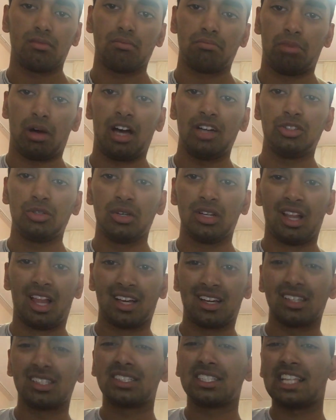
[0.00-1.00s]
But I do it
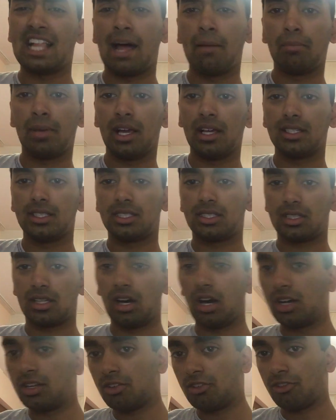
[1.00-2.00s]
like a slap bass
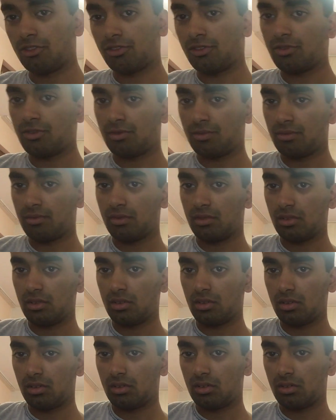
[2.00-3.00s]
kind of,
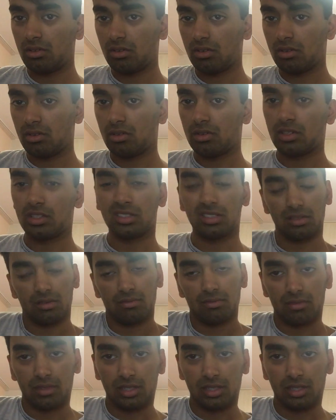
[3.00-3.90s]
because it